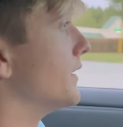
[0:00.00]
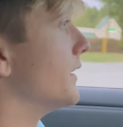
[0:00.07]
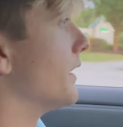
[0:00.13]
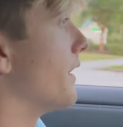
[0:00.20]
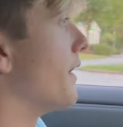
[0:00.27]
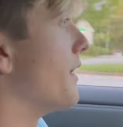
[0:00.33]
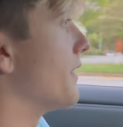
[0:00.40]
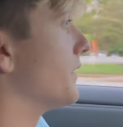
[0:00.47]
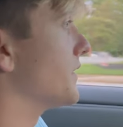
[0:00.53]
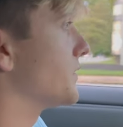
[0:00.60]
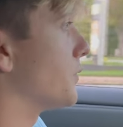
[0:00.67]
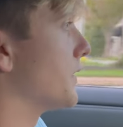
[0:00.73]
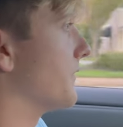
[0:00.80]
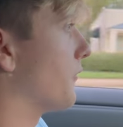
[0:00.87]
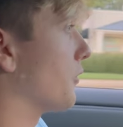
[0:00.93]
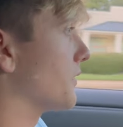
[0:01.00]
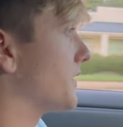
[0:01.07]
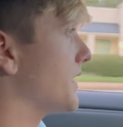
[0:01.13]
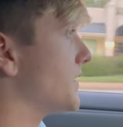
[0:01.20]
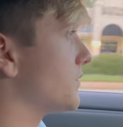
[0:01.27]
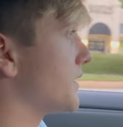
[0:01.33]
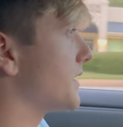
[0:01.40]
The
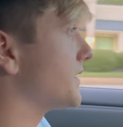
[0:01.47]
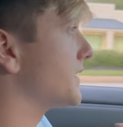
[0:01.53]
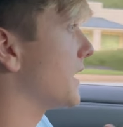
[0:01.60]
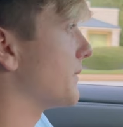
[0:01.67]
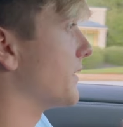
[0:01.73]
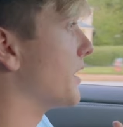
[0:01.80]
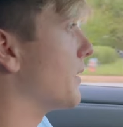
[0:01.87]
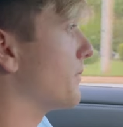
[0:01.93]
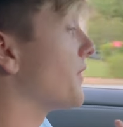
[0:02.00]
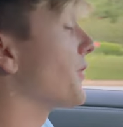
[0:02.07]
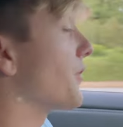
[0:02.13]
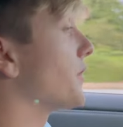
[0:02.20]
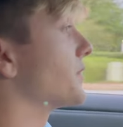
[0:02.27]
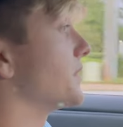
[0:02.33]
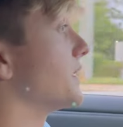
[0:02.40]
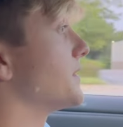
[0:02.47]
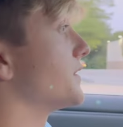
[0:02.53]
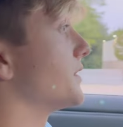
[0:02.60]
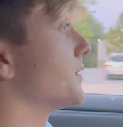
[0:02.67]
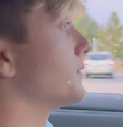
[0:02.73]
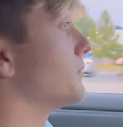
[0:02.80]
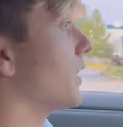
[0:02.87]
2014s where they stepped it up, and the 13s
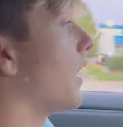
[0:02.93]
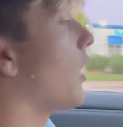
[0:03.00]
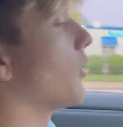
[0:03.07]
too.